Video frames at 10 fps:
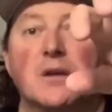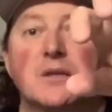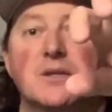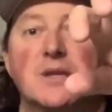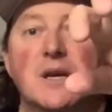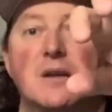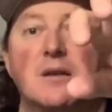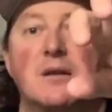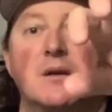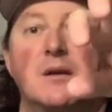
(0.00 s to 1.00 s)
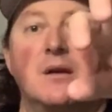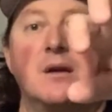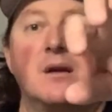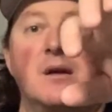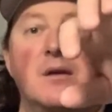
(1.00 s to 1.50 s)
to sit,
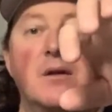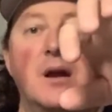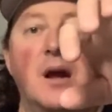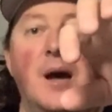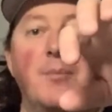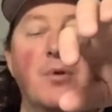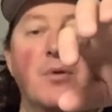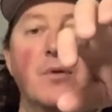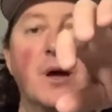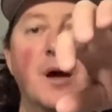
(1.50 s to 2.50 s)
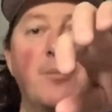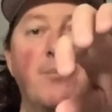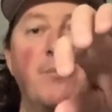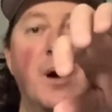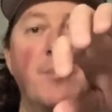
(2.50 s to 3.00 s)
I
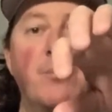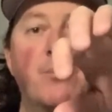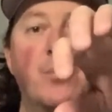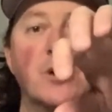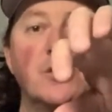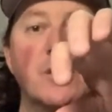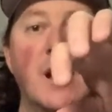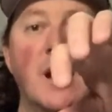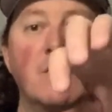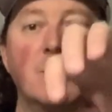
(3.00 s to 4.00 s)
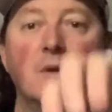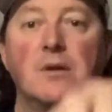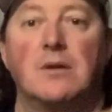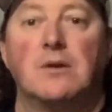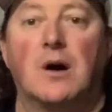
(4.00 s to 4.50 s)
pressure down,
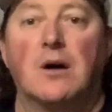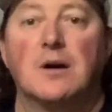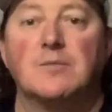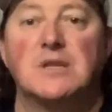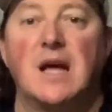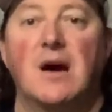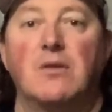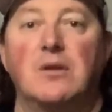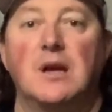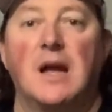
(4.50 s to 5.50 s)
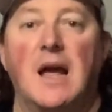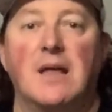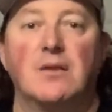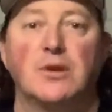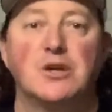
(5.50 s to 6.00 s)
dog comes down,
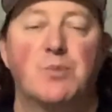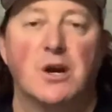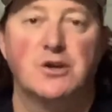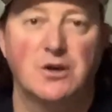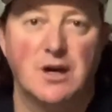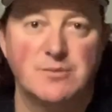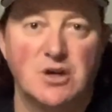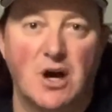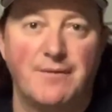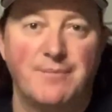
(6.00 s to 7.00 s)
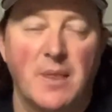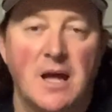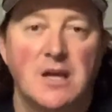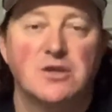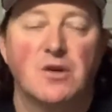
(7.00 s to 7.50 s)
and the leash pressure comes off.
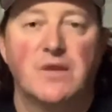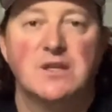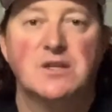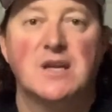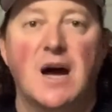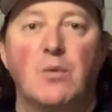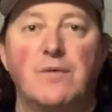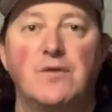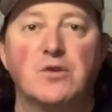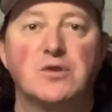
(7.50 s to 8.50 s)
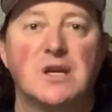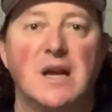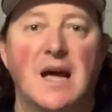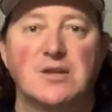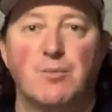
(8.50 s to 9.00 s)
So this is how we've used it,
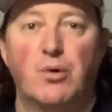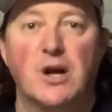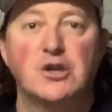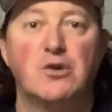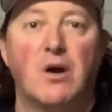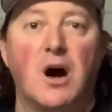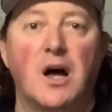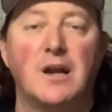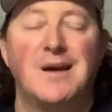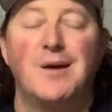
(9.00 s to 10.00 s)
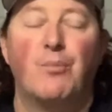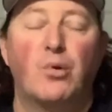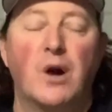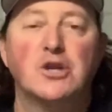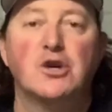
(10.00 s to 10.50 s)
as a pressure on,
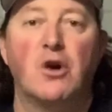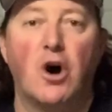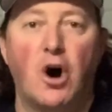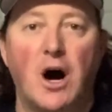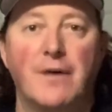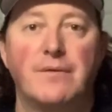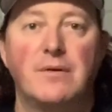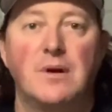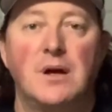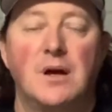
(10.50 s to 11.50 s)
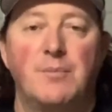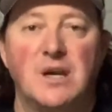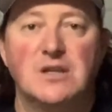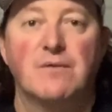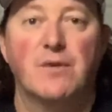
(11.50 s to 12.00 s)
pressure off
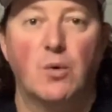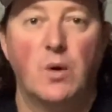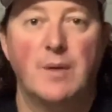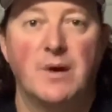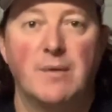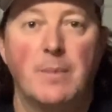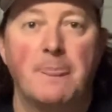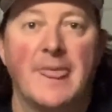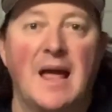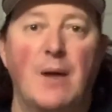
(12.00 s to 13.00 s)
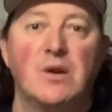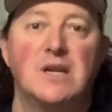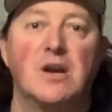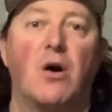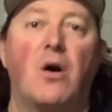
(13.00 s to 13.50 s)
piece of equipment. And we
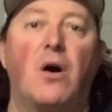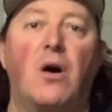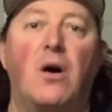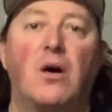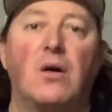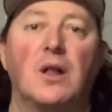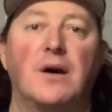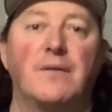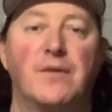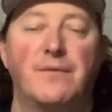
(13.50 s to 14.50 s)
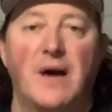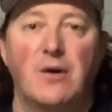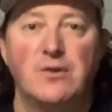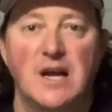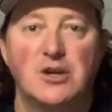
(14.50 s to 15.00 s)
did all of the
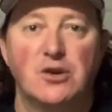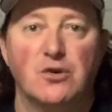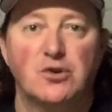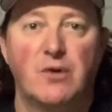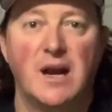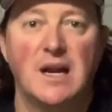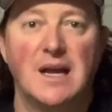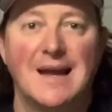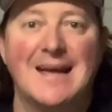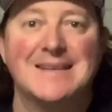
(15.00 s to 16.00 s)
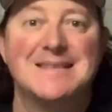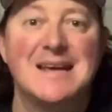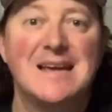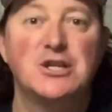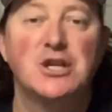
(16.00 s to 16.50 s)
foundational training and
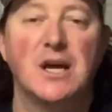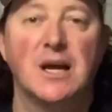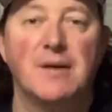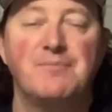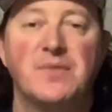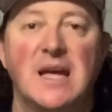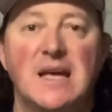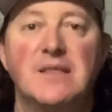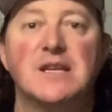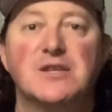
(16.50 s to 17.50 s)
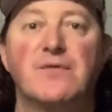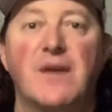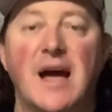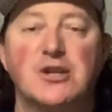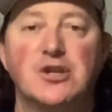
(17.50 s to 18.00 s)
teaching in this
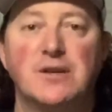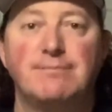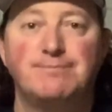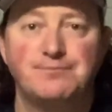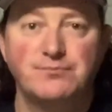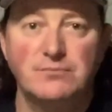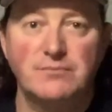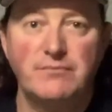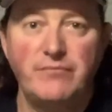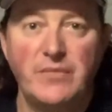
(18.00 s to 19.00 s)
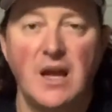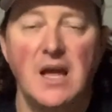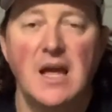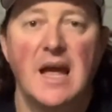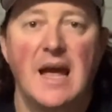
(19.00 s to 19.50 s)
fashion,
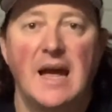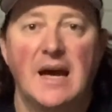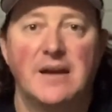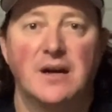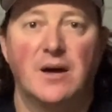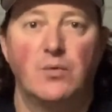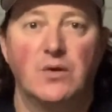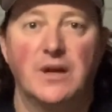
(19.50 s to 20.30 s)
and really